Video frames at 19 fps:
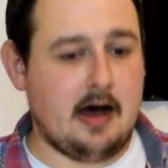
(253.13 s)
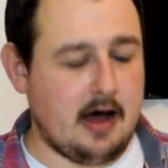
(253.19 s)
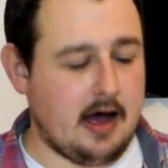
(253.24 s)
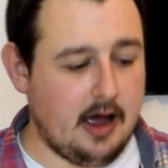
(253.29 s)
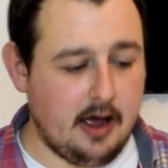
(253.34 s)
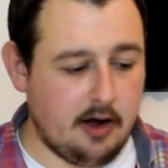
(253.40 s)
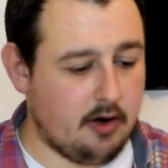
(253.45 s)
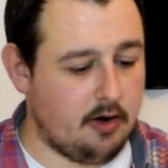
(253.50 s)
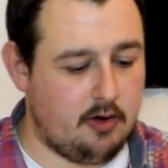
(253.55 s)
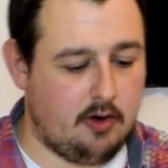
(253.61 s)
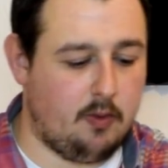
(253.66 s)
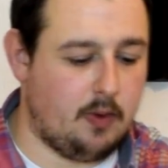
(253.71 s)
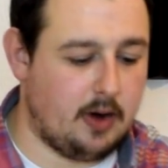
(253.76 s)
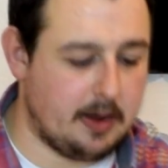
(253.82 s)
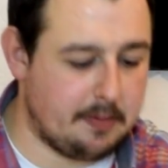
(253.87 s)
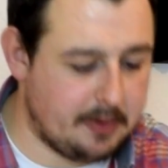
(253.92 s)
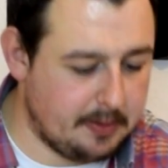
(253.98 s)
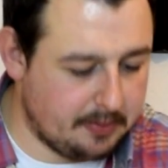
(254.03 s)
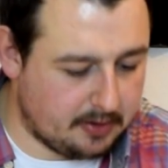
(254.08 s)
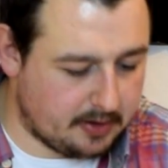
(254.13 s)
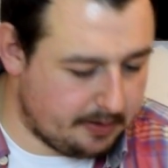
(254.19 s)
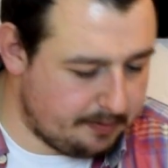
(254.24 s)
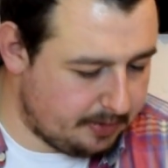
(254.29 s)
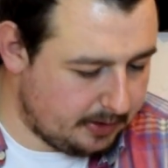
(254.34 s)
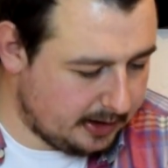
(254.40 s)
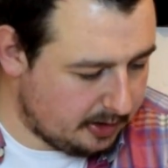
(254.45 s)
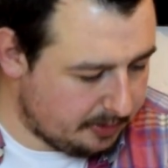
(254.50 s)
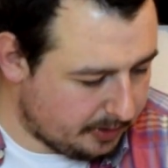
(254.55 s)
I don't know why people
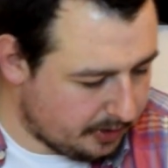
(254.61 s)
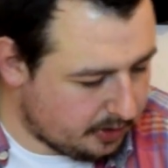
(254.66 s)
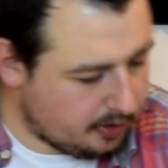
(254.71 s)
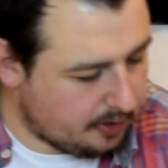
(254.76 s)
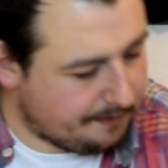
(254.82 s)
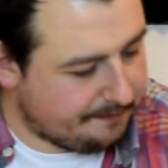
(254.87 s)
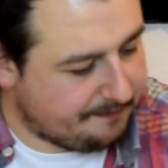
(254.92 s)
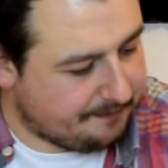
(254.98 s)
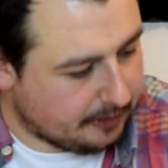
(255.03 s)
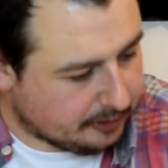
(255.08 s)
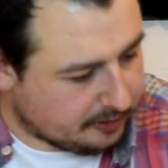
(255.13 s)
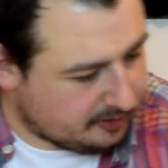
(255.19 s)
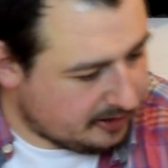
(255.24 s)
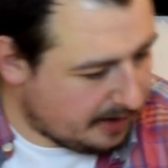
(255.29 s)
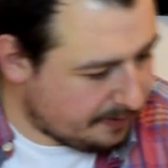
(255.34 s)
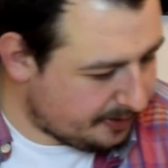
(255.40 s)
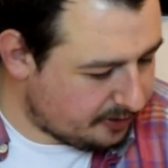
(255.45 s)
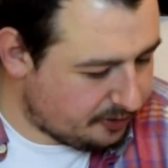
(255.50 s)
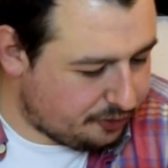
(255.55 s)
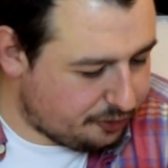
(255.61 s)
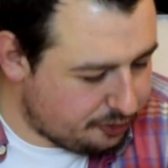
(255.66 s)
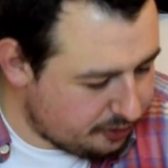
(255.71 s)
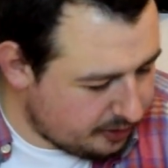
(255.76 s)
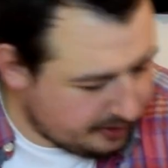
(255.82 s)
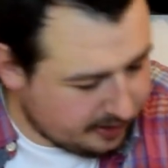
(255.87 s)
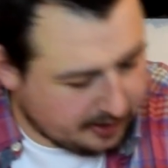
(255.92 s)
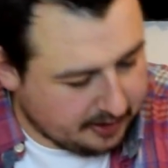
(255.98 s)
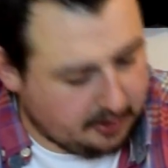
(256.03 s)
complain about hearing footsteps and
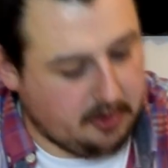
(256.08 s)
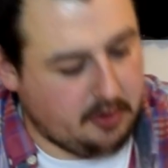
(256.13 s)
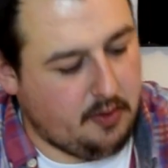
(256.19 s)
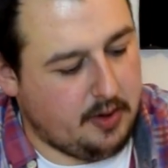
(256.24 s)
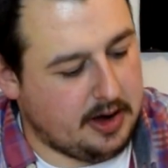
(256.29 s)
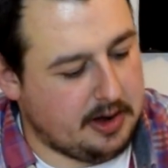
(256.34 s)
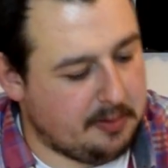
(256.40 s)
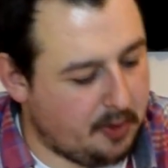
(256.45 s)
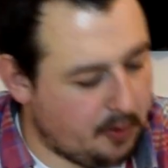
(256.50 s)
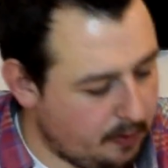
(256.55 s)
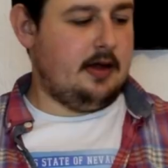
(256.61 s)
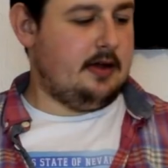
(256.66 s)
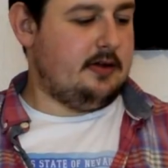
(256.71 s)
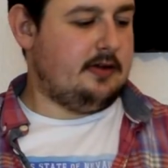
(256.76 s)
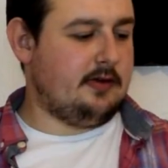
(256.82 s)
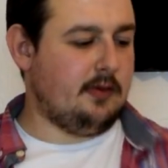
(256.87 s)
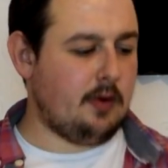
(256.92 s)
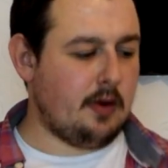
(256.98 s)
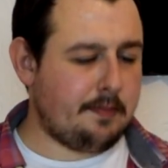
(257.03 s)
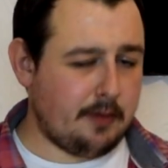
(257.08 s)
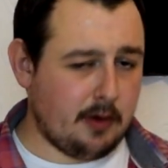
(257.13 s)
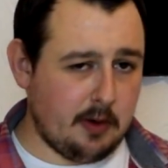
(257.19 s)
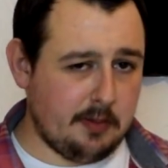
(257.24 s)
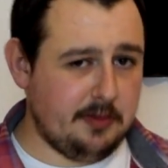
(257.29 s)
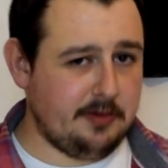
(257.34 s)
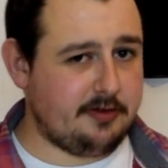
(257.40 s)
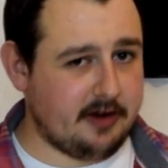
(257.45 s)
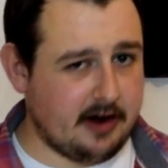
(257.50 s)
shit, I don't know anymore. So what
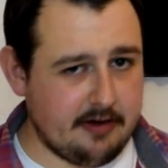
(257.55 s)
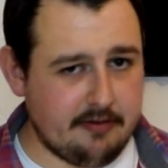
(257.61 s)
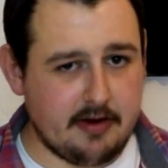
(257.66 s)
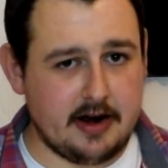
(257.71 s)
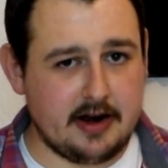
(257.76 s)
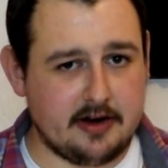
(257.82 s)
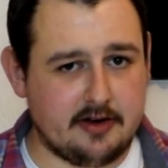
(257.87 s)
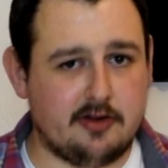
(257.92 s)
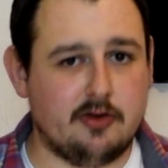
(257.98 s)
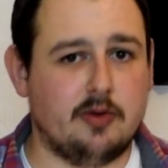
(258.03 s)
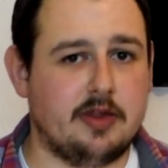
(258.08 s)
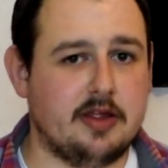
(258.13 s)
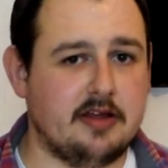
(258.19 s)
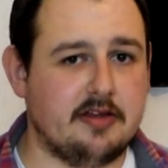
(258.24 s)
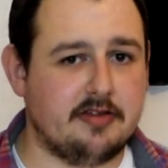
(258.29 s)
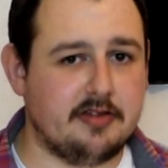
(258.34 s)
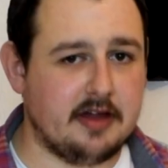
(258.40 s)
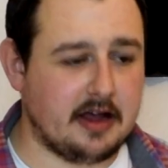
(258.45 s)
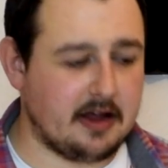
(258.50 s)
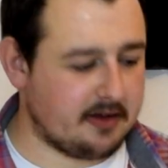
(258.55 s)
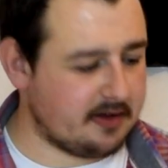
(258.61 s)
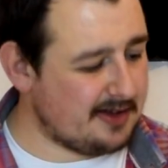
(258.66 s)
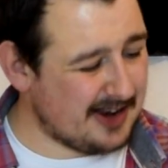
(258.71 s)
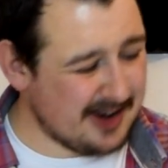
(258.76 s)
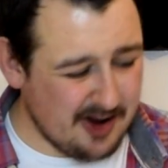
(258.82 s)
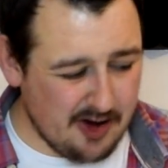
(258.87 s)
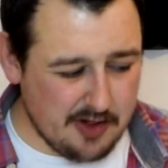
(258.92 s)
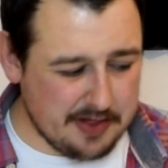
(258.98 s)
problems did I run into with these things?
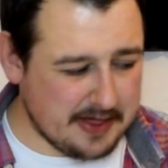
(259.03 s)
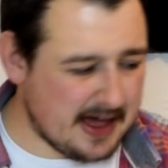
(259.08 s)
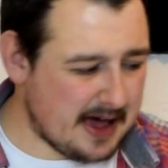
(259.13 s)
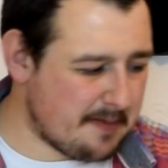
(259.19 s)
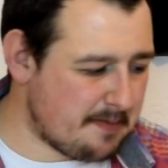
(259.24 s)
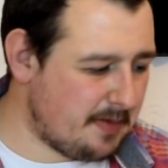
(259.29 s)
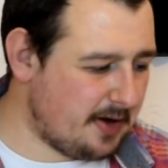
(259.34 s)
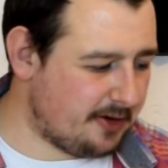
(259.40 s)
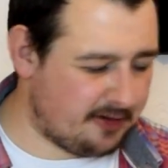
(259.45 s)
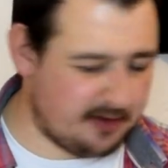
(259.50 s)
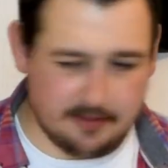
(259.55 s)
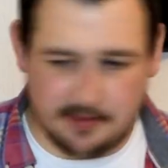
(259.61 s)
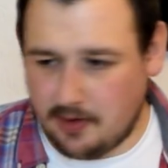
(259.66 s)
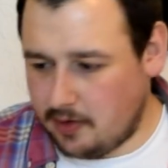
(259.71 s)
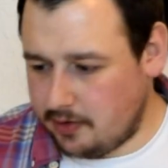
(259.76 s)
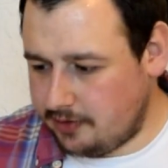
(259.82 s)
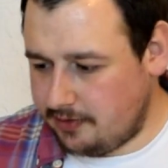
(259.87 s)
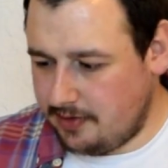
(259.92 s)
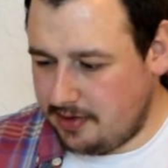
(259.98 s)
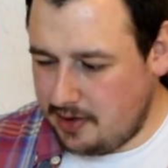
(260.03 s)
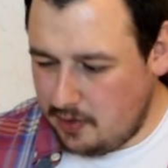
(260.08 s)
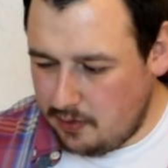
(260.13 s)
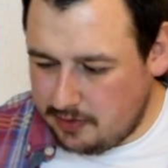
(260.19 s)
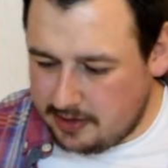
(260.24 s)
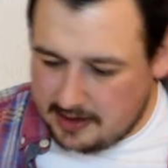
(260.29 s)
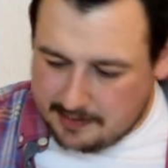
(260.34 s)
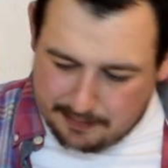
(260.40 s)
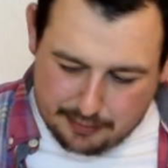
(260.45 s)
Not that much, to be honest with
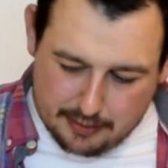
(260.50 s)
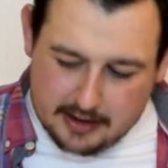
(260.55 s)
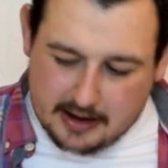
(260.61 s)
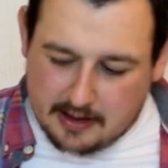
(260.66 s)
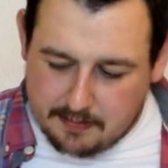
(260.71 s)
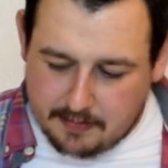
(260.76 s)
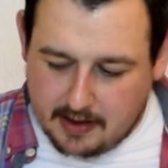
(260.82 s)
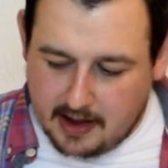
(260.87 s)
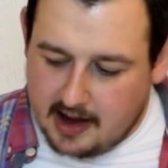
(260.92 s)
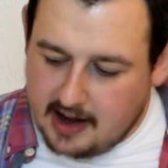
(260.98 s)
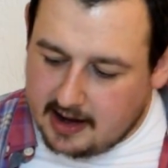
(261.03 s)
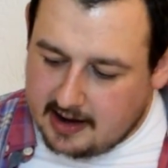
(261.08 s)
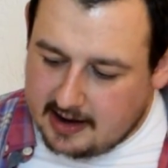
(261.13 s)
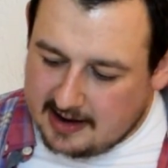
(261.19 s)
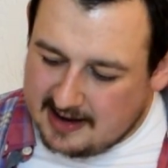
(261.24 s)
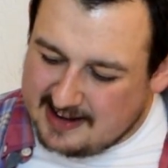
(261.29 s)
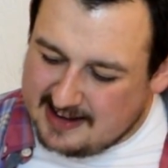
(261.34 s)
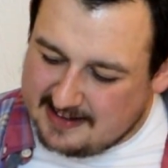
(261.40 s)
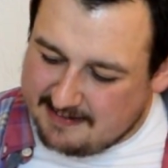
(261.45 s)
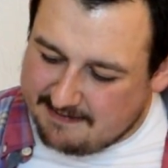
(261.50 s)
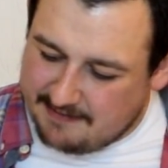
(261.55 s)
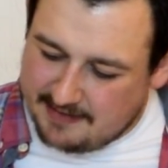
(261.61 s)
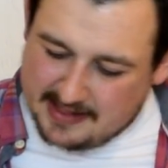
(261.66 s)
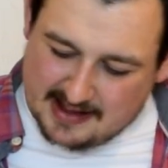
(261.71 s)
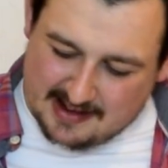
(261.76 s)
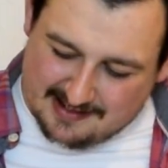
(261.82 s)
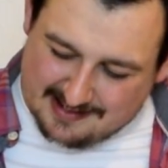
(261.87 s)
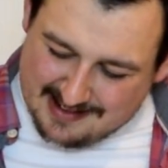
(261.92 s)
you. They're pretty big
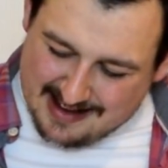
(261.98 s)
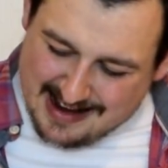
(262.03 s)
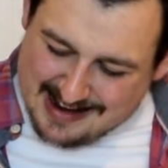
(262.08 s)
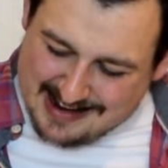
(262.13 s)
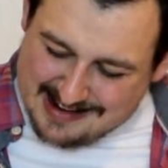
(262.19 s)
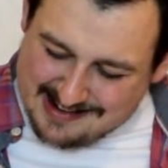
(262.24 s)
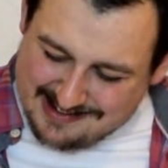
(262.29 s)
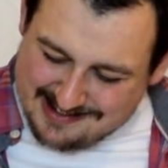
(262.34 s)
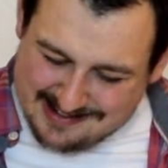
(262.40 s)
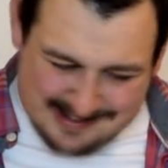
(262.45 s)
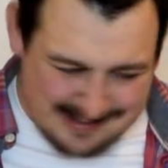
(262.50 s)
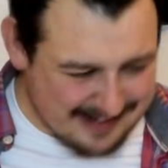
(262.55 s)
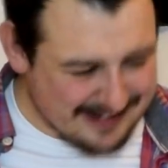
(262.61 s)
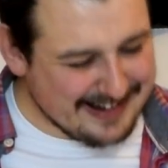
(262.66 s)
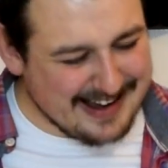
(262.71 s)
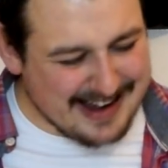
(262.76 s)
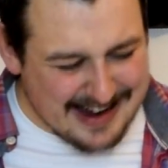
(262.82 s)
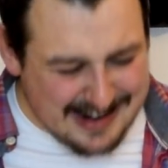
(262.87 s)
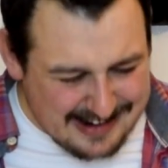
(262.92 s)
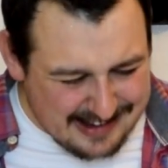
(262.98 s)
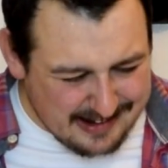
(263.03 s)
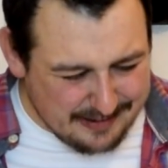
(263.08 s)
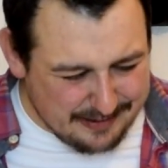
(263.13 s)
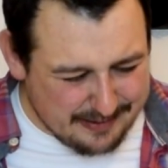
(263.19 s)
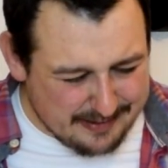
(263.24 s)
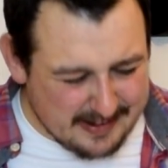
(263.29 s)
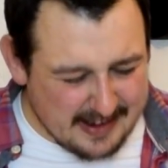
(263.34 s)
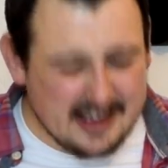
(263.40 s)
for their size, kind of.